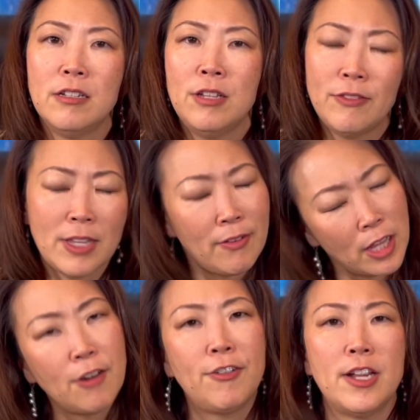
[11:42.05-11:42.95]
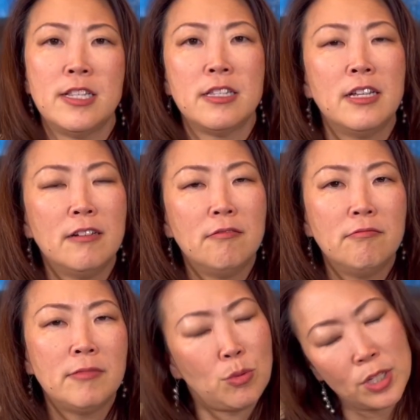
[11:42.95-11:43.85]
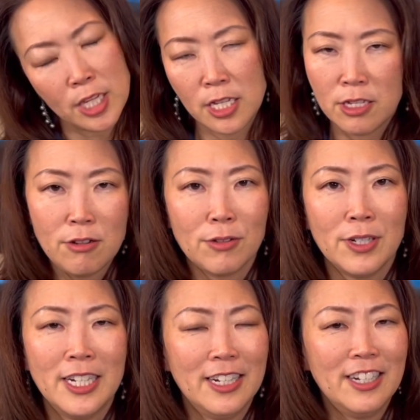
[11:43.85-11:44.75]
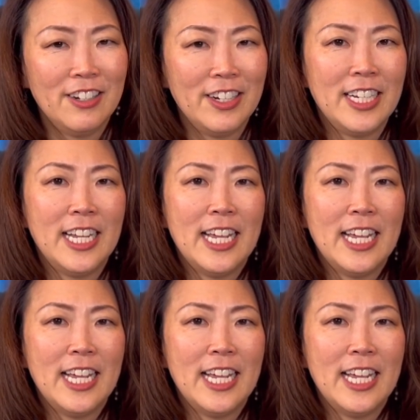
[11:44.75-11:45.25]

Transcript: You have to have a lot of friends. That's what kids do, right?